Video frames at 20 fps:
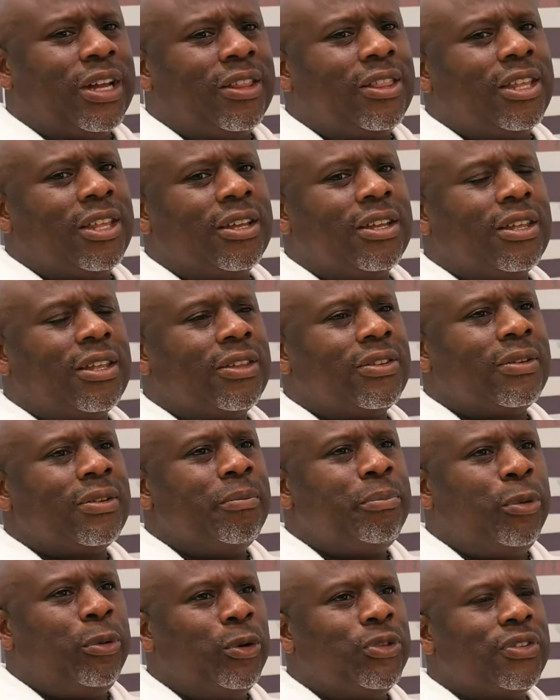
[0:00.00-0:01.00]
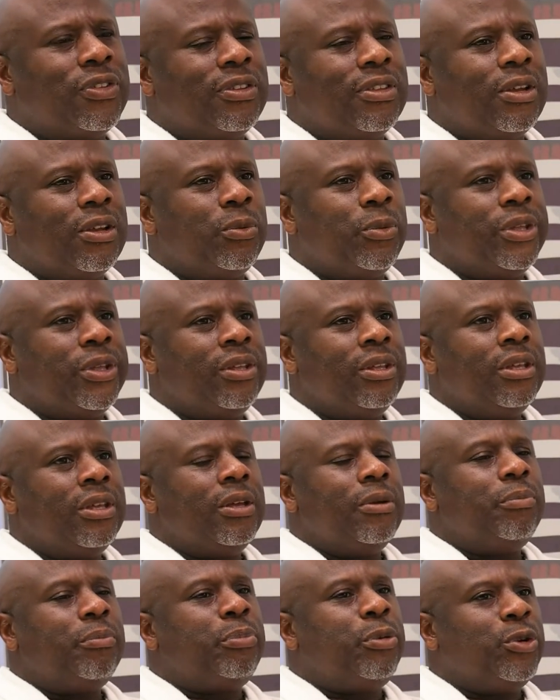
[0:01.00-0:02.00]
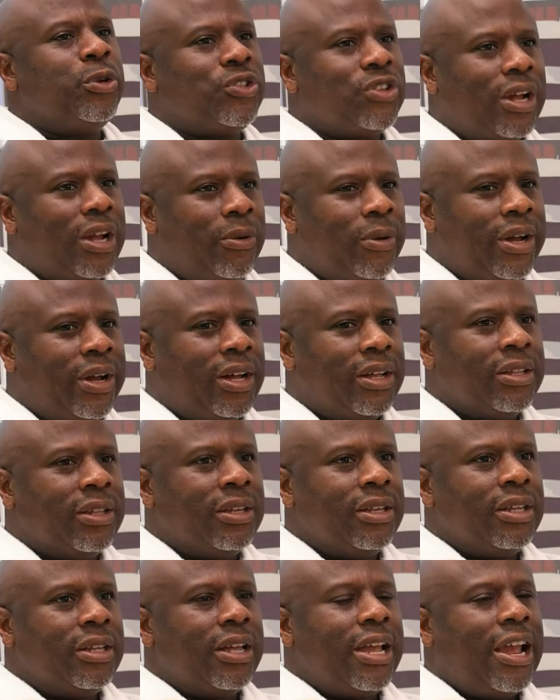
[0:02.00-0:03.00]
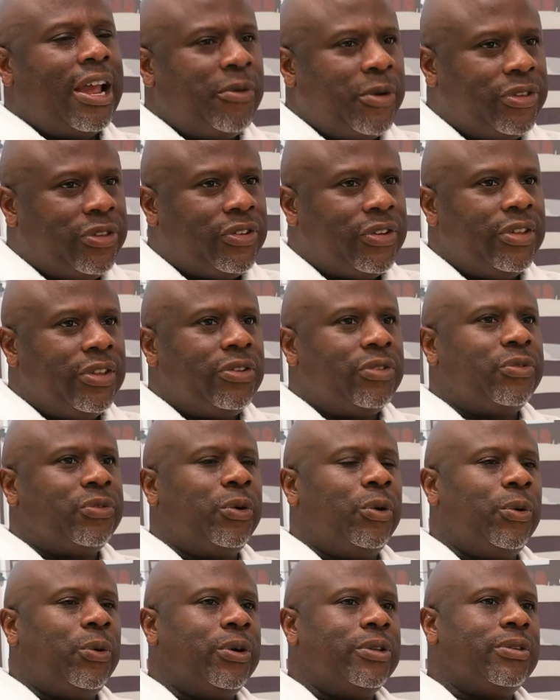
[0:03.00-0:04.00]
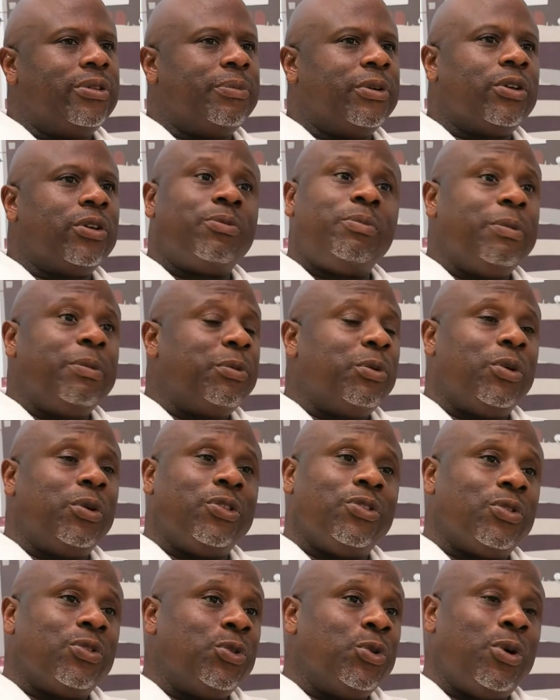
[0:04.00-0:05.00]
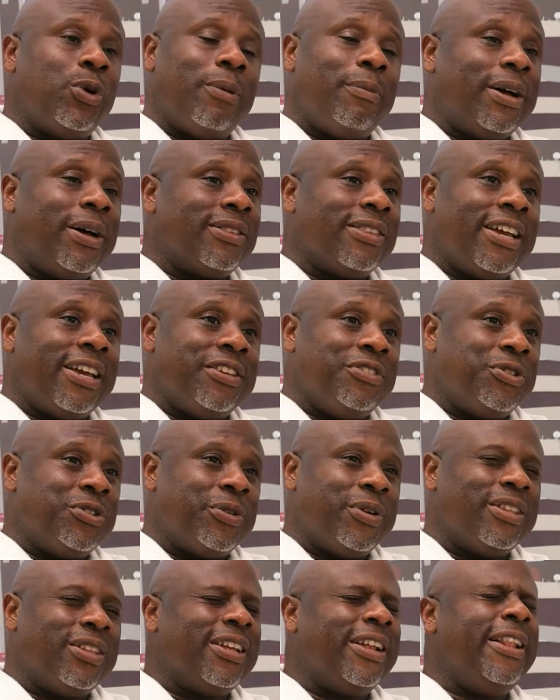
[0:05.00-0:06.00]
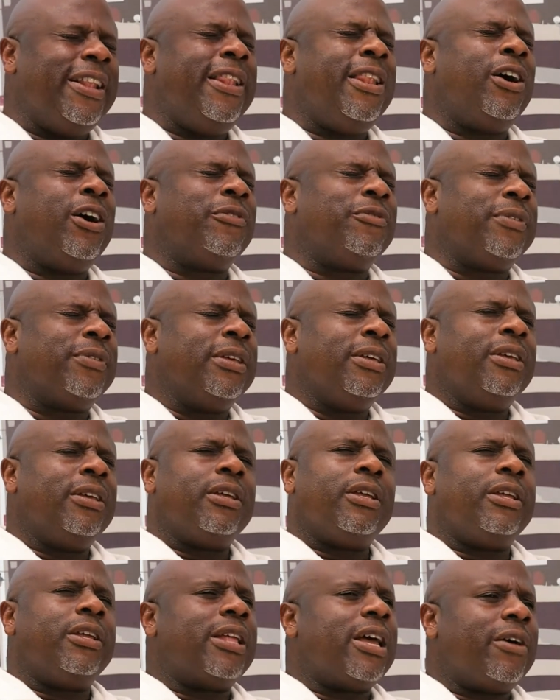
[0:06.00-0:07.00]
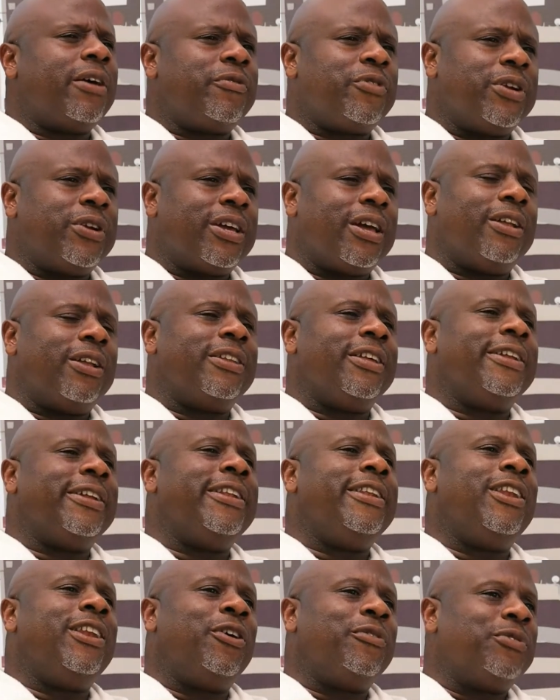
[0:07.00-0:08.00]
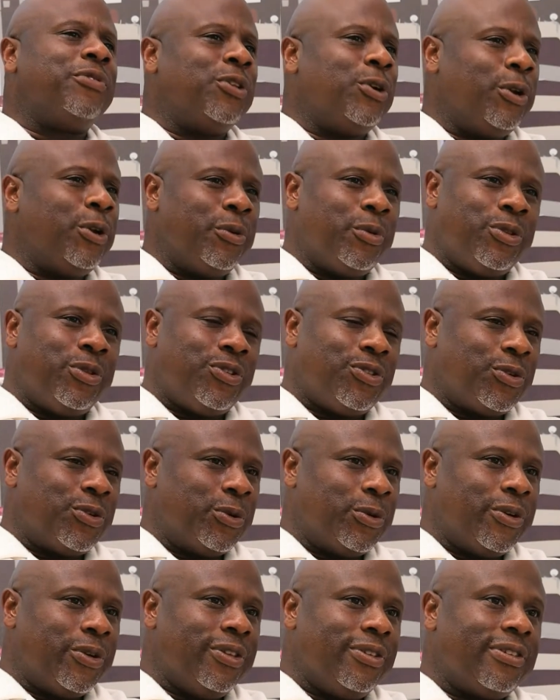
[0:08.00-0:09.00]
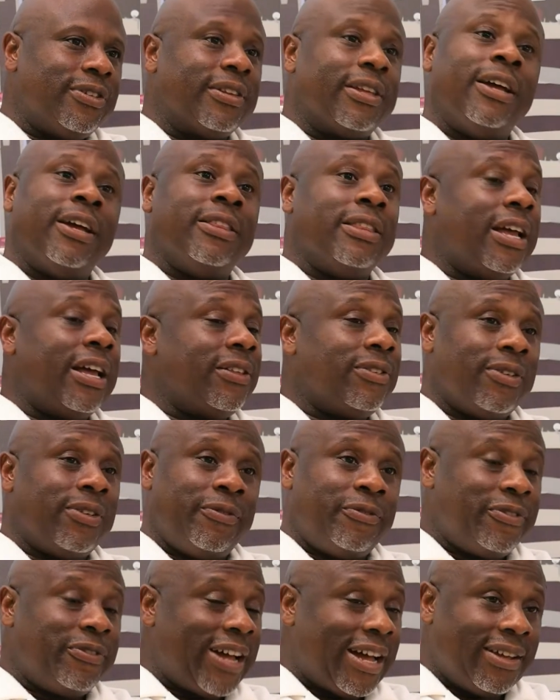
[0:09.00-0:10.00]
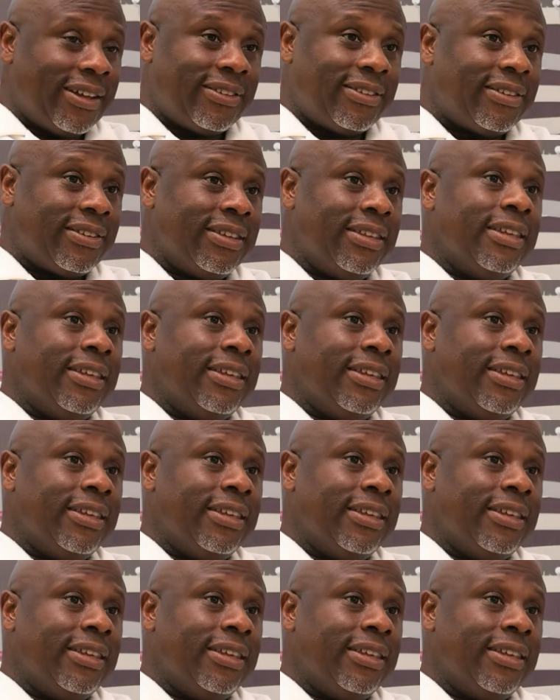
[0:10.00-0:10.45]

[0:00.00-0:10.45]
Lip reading: I think it's important that we push our heritage forward, because people want to know about Nigeria. In Africa, they love Nollywood stories, and that's a fact.